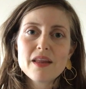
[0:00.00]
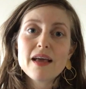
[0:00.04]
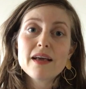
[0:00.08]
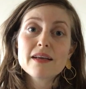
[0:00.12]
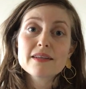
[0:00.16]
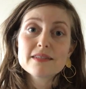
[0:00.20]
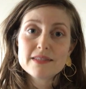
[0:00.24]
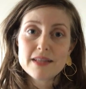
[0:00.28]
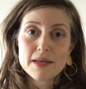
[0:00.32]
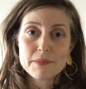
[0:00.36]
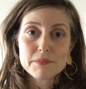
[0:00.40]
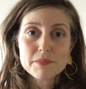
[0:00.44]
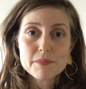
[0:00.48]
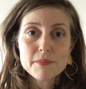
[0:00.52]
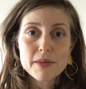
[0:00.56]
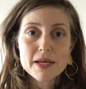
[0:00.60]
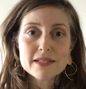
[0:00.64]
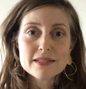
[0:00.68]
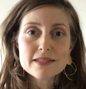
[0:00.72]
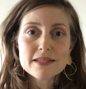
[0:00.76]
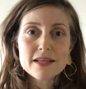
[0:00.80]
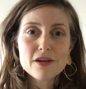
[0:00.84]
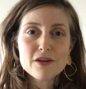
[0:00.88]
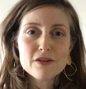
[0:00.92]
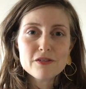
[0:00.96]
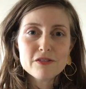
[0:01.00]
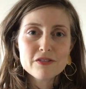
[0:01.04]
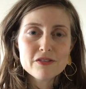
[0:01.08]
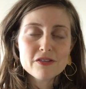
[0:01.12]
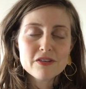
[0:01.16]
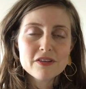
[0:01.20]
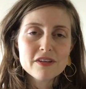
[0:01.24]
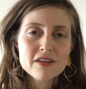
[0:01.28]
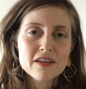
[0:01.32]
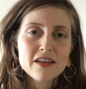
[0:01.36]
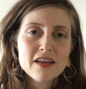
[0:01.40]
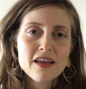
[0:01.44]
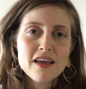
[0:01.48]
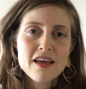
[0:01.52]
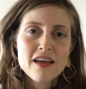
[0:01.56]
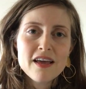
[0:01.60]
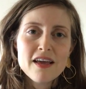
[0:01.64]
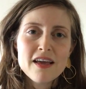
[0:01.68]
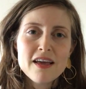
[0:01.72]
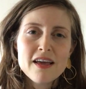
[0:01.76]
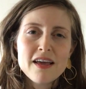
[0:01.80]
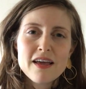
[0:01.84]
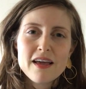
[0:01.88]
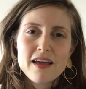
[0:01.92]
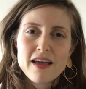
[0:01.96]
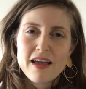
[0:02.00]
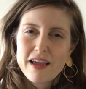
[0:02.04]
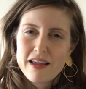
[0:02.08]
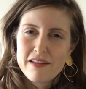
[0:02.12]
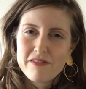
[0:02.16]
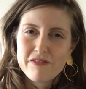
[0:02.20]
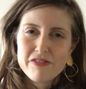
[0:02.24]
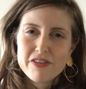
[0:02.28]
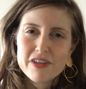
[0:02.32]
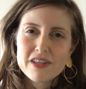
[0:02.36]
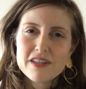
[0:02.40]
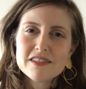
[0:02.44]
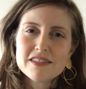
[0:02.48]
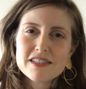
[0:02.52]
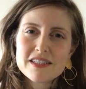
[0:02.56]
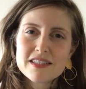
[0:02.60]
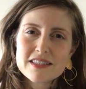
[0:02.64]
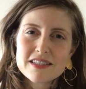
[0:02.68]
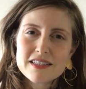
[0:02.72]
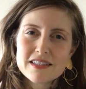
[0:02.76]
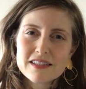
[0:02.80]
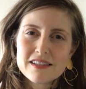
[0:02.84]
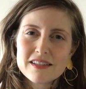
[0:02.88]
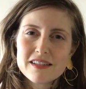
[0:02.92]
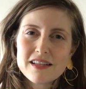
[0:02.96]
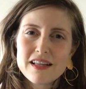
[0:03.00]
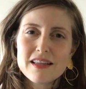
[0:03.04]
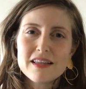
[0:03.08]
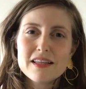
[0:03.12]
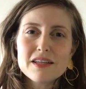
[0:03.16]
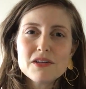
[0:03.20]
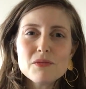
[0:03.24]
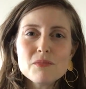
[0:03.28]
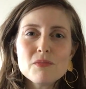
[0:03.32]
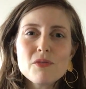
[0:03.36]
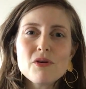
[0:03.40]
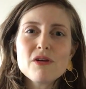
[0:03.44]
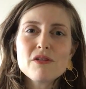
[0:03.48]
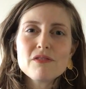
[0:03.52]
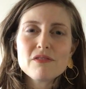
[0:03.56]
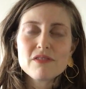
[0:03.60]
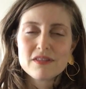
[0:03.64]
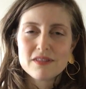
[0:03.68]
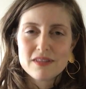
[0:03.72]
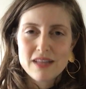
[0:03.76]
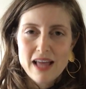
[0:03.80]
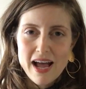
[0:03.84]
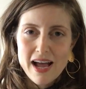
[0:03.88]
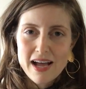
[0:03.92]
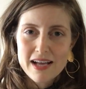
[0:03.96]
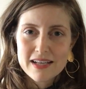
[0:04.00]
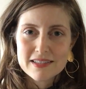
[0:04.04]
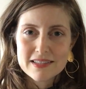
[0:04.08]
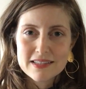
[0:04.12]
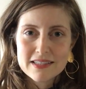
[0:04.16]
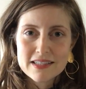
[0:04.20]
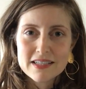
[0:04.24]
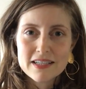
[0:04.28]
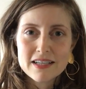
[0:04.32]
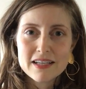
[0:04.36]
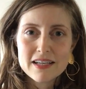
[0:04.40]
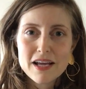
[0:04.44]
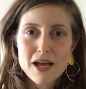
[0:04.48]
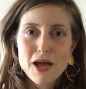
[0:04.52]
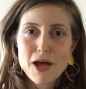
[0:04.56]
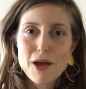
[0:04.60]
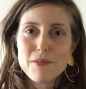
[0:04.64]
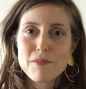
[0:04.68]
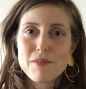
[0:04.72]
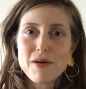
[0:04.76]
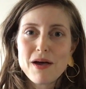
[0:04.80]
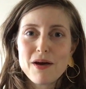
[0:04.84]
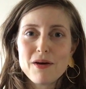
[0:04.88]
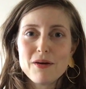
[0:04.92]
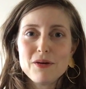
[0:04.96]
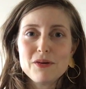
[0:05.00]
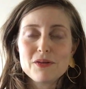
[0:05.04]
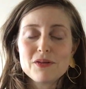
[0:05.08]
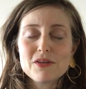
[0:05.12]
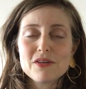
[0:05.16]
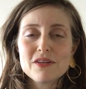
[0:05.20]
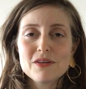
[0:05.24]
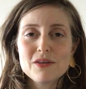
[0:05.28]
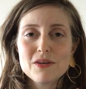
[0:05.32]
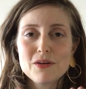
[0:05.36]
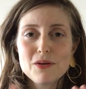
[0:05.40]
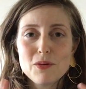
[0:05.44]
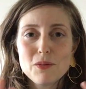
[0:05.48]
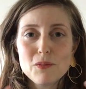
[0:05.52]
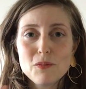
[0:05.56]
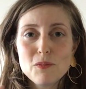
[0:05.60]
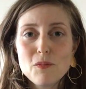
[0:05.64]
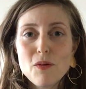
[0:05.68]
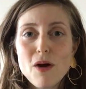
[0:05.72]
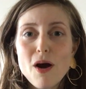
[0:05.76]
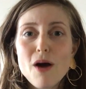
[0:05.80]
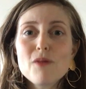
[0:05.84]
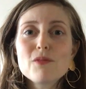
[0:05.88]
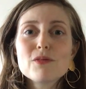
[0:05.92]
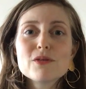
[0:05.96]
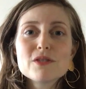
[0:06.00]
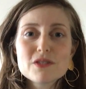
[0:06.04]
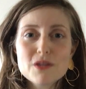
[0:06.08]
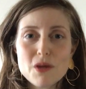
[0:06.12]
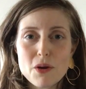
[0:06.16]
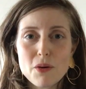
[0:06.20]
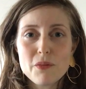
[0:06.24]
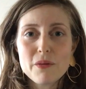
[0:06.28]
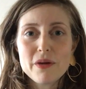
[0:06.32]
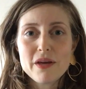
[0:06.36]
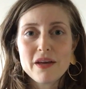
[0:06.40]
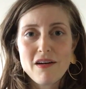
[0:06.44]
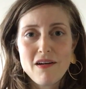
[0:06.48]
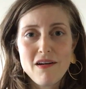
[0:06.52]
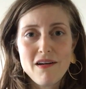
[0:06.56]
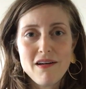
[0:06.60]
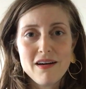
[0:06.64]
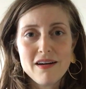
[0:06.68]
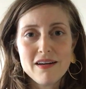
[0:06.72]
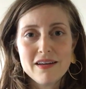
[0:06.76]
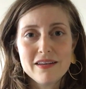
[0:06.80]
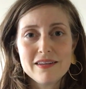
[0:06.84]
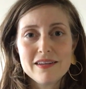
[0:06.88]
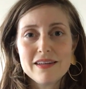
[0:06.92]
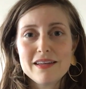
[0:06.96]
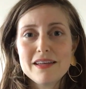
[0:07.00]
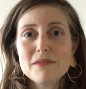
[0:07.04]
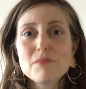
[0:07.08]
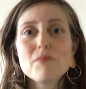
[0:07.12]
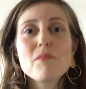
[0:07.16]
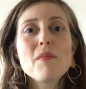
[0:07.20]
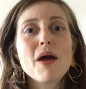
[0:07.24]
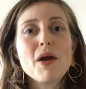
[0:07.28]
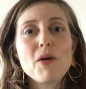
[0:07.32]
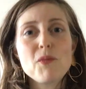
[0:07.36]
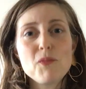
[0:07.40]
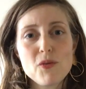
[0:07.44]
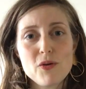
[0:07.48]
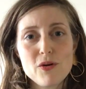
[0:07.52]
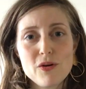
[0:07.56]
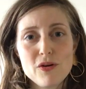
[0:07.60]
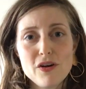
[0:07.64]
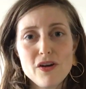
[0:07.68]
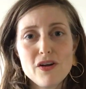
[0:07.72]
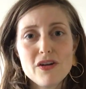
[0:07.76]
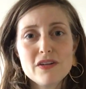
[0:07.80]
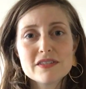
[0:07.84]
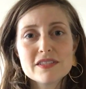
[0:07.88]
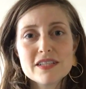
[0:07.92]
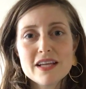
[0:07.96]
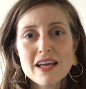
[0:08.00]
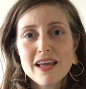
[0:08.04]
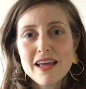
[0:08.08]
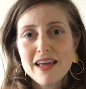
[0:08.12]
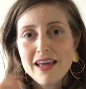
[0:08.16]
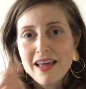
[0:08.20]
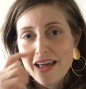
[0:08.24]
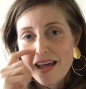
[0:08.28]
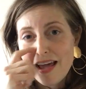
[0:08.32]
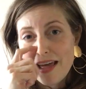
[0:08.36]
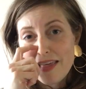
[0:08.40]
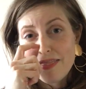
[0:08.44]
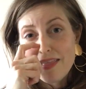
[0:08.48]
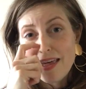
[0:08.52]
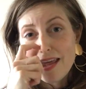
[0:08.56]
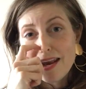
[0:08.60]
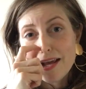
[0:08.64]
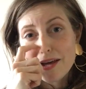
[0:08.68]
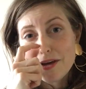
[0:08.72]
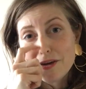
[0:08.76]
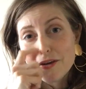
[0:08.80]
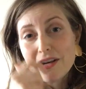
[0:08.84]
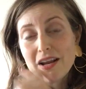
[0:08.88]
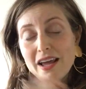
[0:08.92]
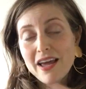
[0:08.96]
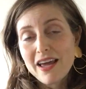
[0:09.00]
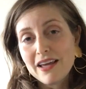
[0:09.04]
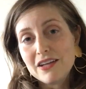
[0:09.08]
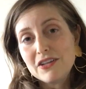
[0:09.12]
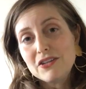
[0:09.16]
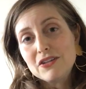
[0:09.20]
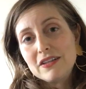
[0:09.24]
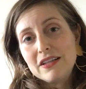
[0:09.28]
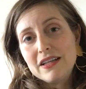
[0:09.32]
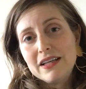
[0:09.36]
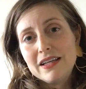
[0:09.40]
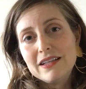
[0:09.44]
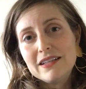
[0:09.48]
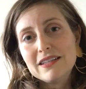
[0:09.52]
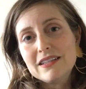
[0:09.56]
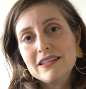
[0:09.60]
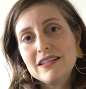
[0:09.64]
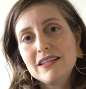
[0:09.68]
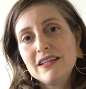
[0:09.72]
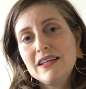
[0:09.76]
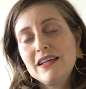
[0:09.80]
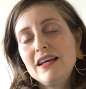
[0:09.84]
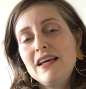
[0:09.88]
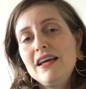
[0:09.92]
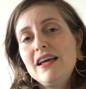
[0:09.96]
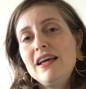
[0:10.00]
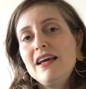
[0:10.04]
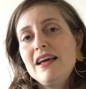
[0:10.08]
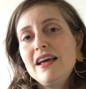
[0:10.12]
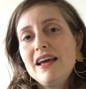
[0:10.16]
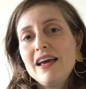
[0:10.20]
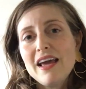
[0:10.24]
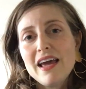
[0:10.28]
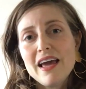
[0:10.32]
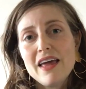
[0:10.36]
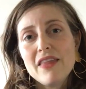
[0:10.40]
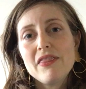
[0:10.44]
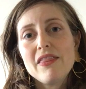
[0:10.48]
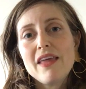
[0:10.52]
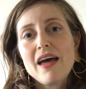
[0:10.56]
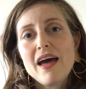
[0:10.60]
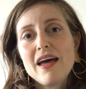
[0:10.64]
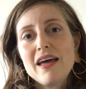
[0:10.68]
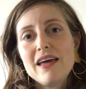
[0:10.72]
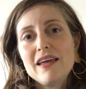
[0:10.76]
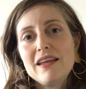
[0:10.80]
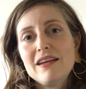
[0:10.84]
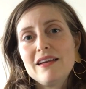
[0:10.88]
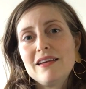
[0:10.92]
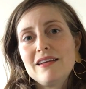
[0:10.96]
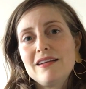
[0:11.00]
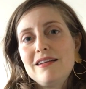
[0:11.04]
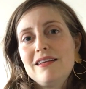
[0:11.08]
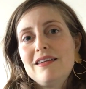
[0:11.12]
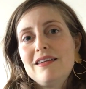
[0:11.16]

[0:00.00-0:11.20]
accept myself and feel just a little more relaxed about what was going on in my world, and that I could handle it, and that